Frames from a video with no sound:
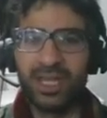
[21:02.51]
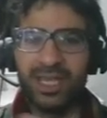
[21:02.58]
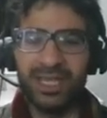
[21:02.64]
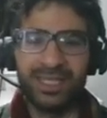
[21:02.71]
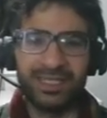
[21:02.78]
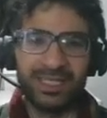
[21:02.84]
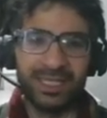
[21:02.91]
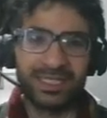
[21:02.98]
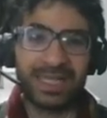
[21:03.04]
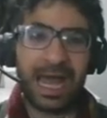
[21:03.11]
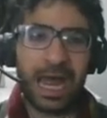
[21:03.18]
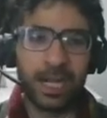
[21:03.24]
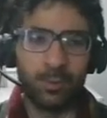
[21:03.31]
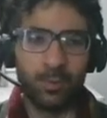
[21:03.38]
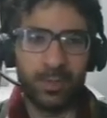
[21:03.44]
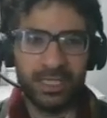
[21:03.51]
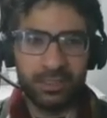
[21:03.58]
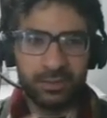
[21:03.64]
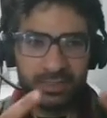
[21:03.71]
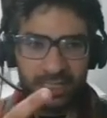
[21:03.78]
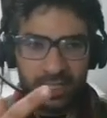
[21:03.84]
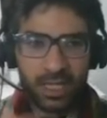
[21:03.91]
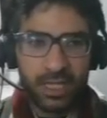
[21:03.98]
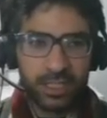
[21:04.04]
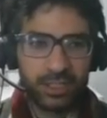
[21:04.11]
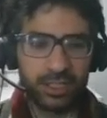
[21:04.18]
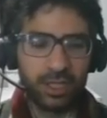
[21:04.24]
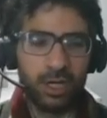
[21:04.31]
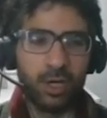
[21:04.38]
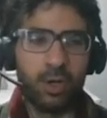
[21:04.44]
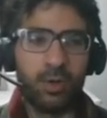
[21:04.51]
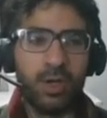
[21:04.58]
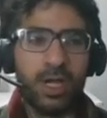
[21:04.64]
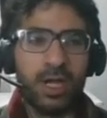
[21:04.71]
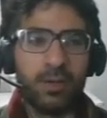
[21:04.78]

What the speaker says: It is unwieldy. So